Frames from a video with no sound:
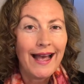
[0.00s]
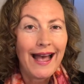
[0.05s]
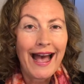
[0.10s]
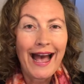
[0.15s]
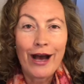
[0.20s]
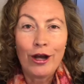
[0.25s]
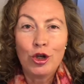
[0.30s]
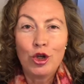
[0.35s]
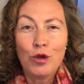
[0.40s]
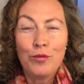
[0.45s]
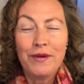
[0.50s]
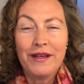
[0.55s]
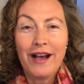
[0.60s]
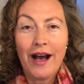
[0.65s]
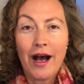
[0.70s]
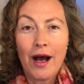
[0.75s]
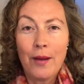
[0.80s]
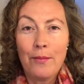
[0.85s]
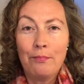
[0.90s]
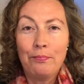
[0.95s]
how do you
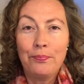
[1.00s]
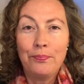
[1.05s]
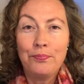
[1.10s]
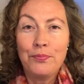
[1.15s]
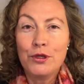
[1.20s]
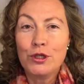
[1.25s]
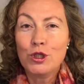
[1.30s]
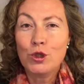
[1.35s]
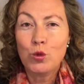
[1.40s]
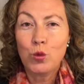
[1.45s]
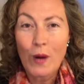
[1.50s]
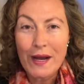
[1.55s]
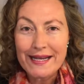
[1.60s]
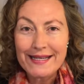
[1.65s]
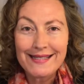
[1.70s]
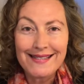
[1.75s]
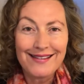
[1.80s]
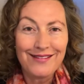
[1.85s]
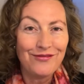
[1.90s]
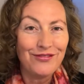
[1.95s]
become
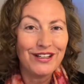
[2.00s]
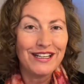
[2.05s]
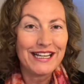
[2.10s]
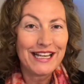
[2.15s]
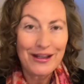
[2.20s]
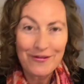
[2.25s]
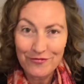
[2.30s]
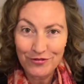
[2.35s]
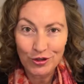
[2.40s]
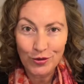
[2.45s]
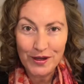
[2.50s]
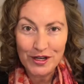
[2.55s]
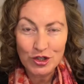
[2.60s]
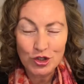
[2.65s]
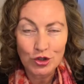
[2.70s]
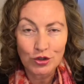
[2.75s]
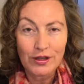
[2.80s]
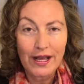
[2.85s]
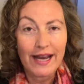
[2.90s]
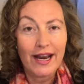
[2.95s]
persuasive and
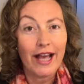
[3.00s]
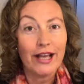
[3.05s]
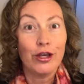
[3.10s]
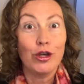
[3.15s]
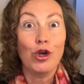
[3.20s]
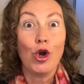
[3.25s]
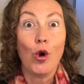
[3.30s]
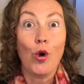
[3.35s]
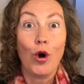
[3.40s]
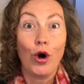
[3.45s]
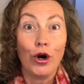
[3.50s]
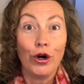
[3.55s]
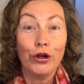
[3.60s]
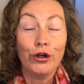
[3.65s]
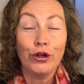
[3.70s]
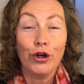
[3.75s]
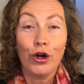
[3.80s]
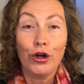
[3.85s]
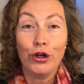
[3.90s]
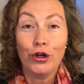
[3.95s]
influential, and I could go on
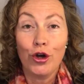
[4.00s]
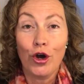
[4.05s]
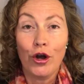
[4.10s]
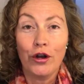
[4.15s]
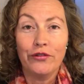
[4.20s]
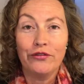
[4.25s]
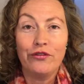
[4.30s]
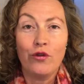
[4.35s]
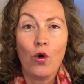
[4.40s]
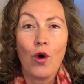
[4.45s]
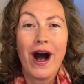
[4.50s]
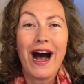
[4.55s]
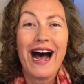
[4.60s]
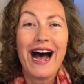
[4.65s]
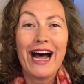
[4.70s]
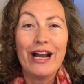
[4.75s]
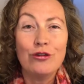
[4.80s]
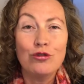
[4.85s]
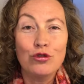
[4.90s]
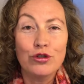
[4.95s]
and on and on for
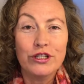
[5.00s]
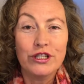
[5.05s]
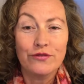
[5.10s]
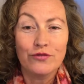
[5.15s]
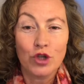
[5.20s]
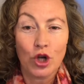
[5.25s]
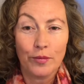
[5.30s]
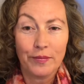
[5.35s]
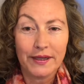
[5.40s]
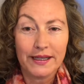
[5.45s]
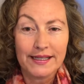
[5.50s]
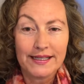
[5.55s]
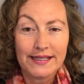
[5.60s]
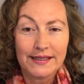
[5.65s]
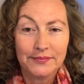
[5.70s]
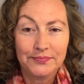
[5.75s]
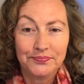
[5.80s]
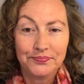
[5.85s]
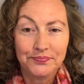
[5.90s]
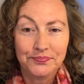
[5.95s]
hundreds of topics.